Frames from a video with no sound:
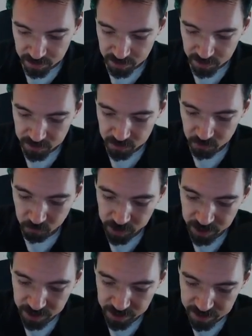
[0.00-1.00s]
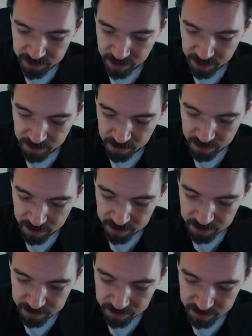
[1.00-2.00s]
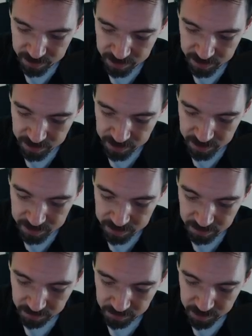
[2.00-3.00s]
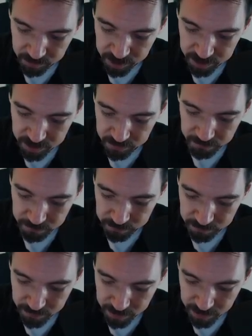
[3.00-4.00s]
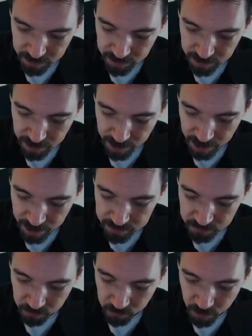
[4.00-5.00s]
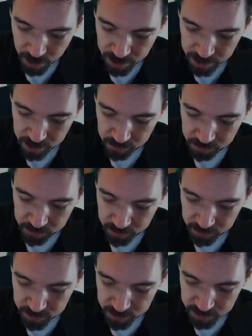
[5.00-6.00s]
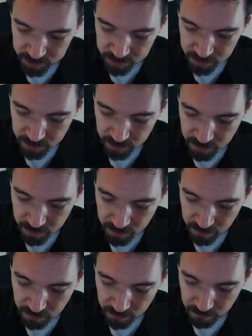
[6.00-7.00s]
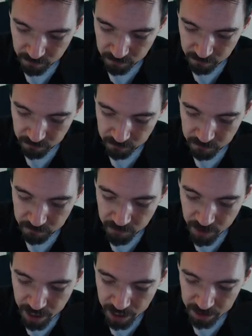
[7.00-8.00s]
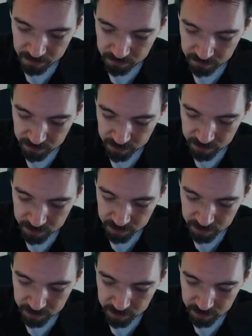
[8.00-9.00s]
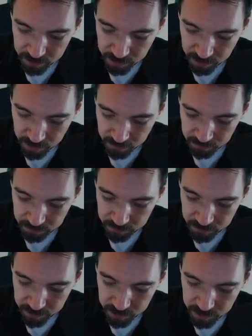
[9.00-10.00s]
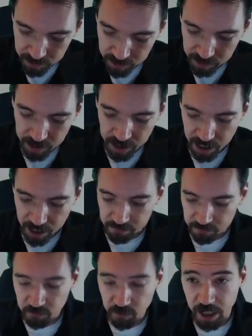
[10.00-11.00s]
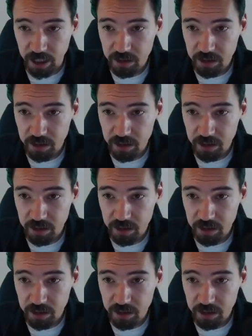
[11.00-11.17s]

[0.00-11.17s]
So we can say this is the limit as y approaches 5 of f of y.